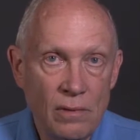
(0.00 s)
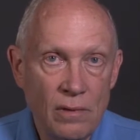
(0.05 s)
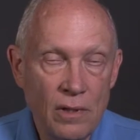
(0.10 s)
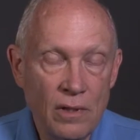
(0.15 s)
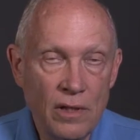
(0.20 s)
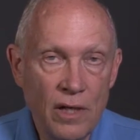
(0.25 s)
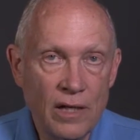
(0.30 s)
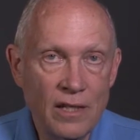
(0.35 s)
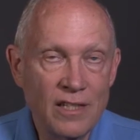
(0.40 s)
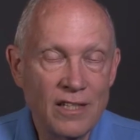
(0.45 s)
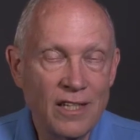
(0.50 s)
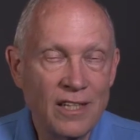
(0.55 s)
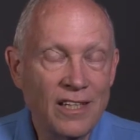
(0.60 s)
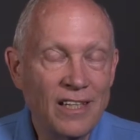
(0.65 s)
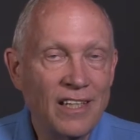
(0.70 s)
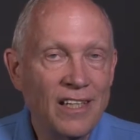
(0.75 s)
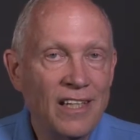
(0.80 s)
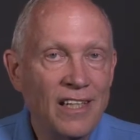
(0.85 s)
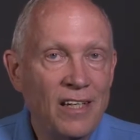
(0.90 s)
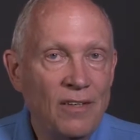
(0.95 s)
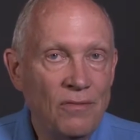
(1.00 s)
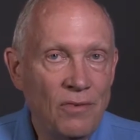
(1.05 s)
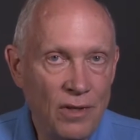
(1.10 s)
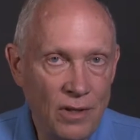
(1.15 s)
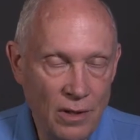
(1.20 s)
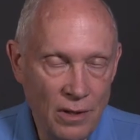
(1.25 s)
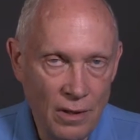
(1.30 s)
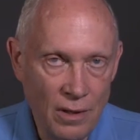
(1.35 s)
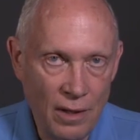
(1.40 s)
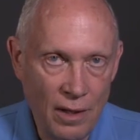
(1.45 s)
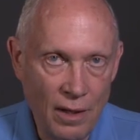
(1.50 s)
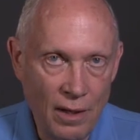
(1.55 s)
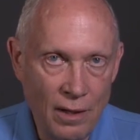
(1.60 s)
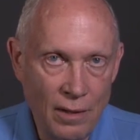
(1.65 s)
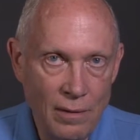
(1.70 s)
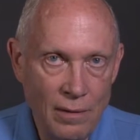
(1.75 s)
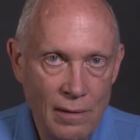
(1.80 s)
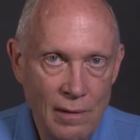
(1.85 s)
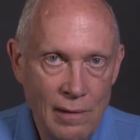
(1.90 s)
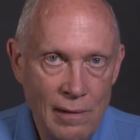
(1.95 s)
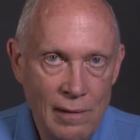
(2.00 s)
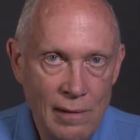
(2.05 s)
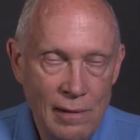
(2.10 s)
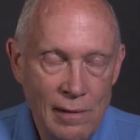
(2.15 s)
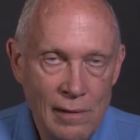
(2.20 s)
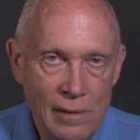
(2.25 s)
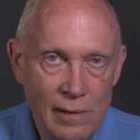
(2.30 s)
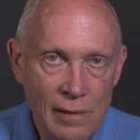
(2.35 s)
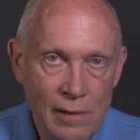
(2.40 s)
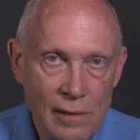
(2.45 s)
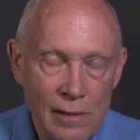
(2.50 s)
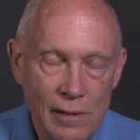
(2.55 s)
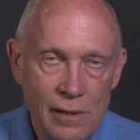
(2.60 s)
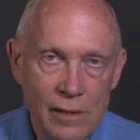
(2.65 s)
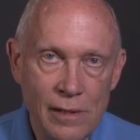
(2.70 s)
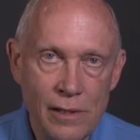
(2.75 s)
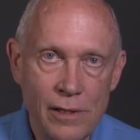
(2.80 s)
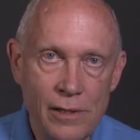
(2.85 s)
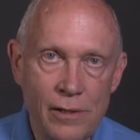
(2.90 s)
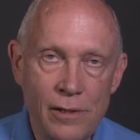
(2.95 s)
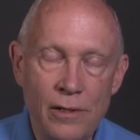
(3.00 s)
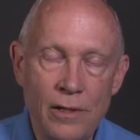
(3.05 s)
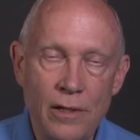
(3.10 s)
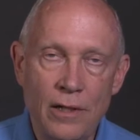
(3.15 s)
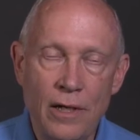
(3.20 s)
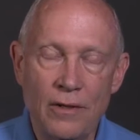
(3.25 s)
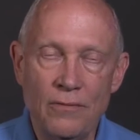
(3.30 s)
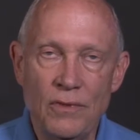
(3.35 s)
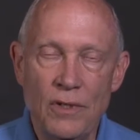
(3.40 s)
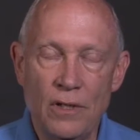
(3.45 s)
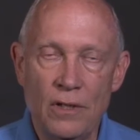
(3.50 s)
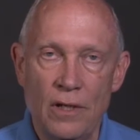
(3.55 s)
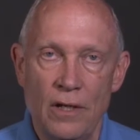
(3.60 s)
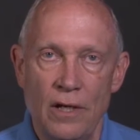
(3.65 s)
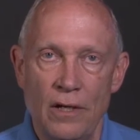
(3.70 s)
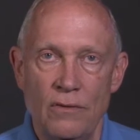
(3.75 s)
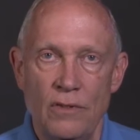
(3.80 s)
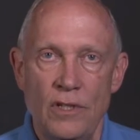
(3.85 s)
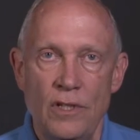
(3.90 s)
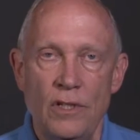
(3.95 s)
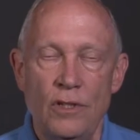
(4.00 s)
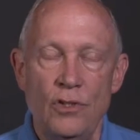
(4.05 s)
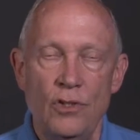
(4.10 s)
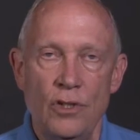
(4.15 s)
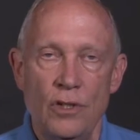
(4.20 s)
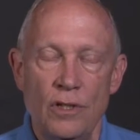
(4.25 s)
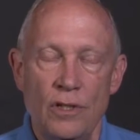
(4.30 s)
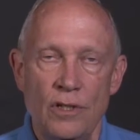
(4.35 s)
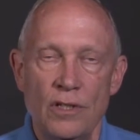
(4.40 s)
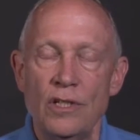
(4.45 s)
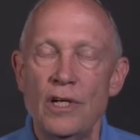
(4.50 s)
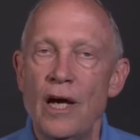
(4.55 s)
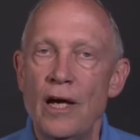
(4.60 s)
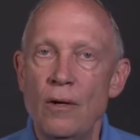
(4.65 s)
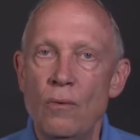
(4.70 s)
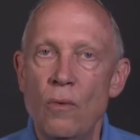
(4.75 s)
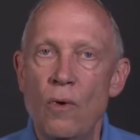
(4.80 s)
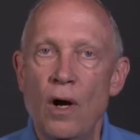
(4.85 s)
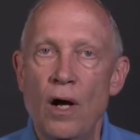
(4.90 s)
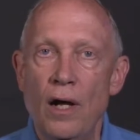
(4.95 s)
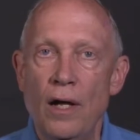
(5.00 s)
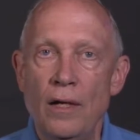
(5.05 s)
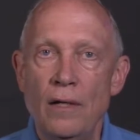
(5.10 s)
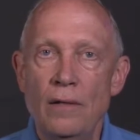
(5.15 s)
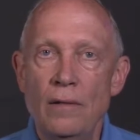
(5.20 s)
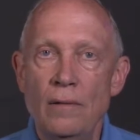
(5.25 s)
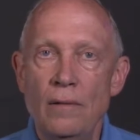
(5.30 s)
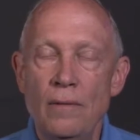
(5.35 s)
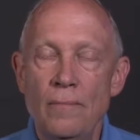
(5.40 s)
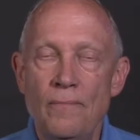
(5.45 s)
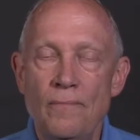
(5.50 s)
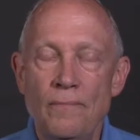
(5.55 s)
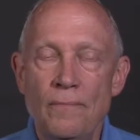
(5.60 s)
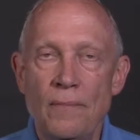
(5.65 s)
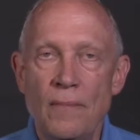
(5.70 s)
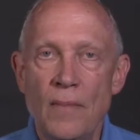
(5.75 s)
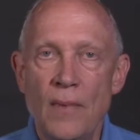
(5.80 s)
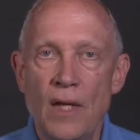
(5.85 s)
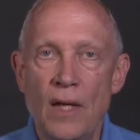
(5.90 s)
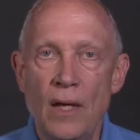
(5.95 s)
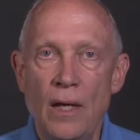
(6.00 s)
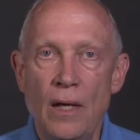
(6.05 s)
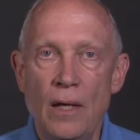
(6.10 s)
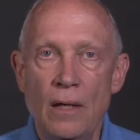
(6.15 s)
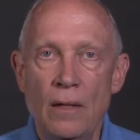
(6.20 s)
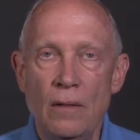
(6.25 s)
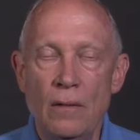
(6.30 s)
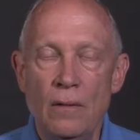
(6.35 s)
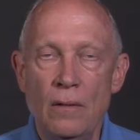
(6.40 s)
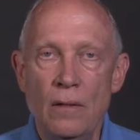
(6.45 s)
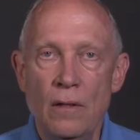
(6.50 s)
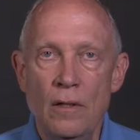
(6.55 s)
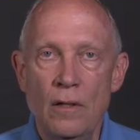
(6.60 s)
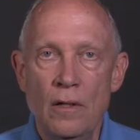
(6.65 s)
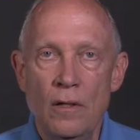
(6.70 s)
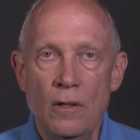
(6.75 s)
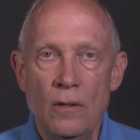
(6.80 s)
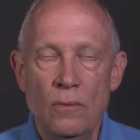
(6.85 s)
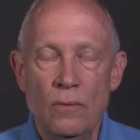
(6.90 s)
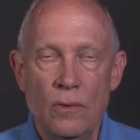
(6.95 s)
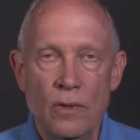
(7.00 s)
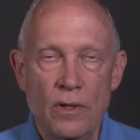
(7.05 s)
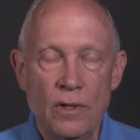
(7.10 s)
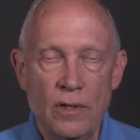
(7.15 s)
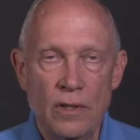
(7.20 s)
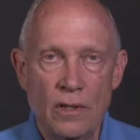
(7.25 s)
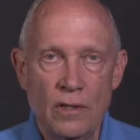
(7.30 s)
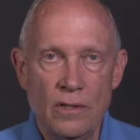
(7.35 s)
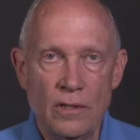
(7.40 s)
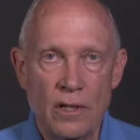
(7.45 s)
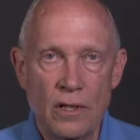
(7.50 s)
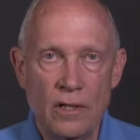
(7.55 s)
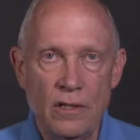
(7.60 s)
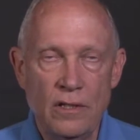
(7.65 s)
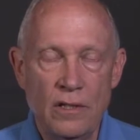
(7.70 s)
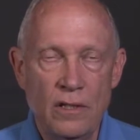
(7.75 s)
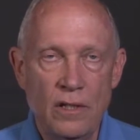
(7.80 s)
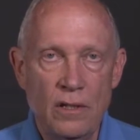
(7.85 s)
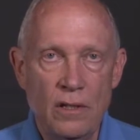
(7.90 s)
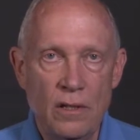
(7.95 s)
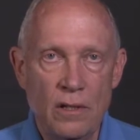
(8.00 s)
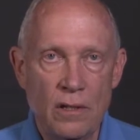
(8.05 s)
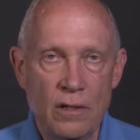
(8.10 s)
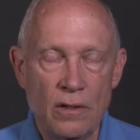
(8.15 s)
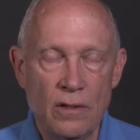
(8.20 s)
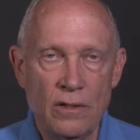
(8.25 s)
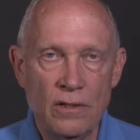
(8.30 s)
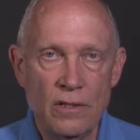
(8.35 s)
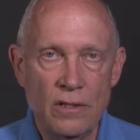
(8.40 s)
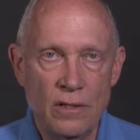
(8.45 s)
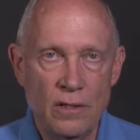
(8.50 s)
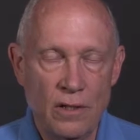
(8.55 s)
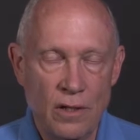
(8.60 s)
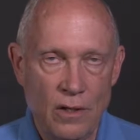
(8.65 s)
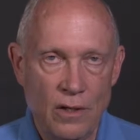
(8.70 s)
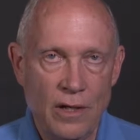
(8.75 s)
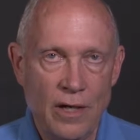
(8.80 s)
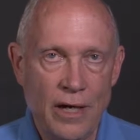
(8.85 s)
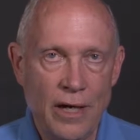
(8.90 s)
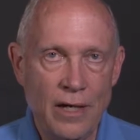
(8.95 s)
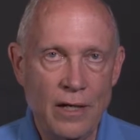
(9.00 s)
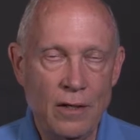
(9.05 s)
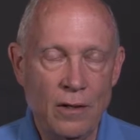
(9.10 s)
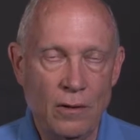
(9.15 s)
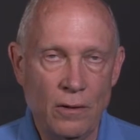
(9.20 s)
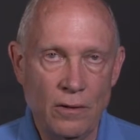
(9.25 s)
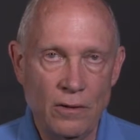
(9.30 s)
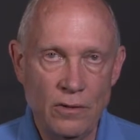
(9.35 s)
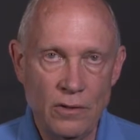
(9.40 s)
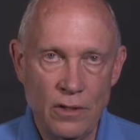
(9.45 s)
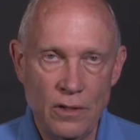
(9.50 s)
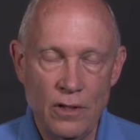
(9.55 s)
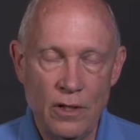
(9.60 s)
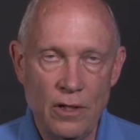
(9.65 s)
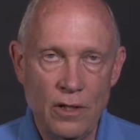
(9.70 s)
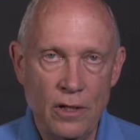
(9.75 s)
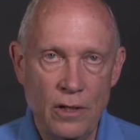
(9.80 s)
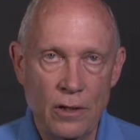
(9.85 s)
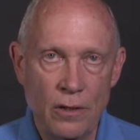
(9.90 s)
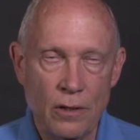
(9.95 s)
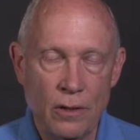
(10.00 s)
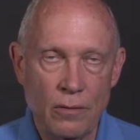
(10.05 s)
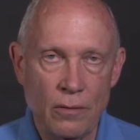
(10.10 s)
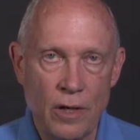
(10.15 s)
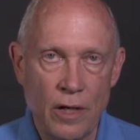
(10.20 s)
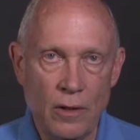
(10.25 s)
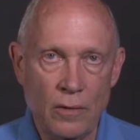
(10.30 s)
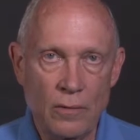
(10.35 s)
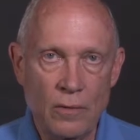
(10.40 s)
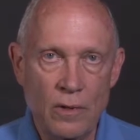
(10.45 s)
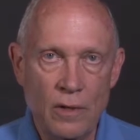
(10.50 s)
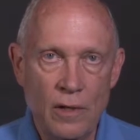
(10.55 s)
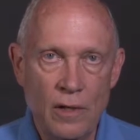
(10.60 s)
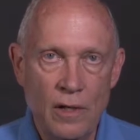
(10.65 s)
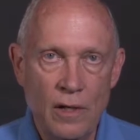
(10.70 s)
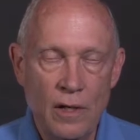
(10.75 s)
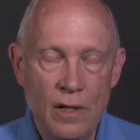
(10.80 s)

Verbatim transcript: that God is a living God. I've done a lot of teaching in Taiwan, and one of the things that I see there is in their idols that they carry around,